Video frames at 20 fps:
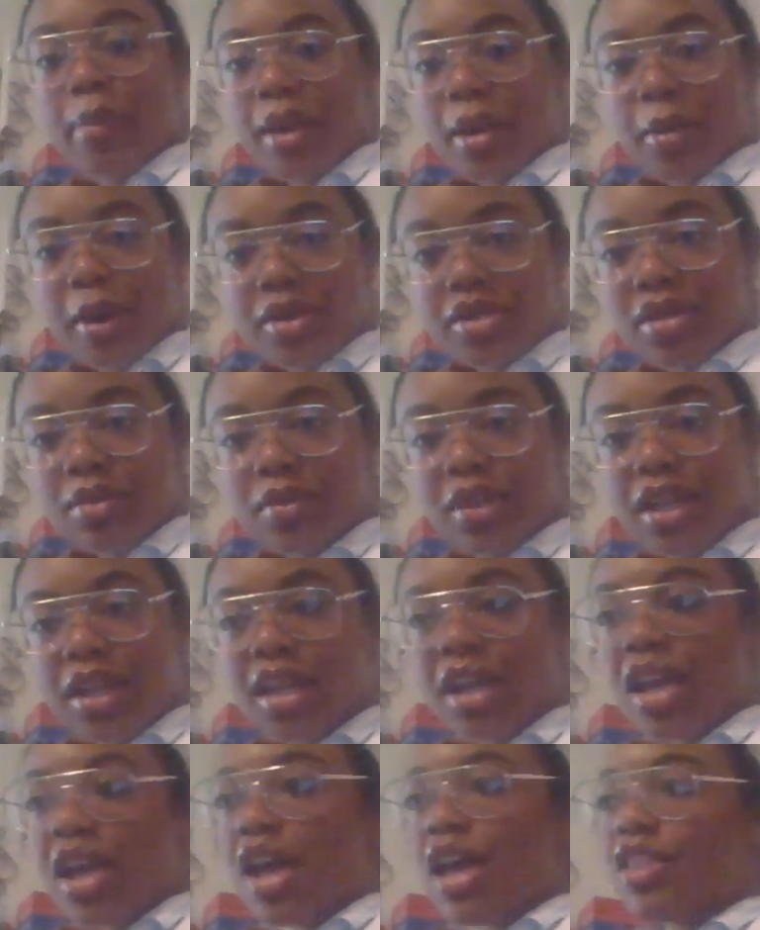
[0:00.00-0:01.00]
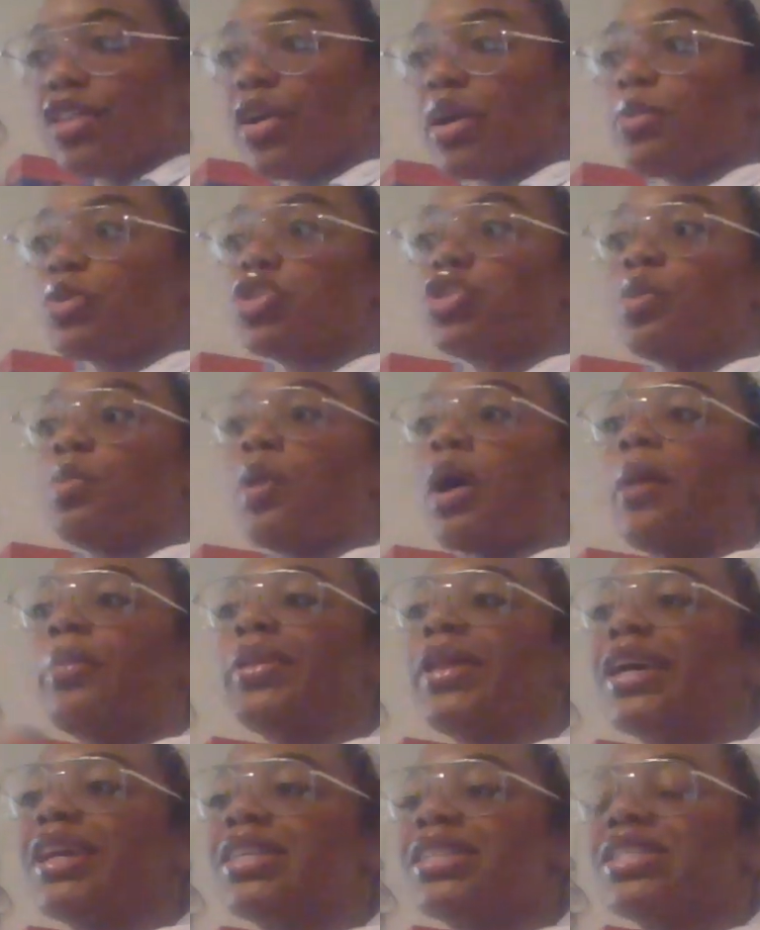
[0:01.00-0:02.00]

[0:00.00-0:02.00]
about something. They're able to properly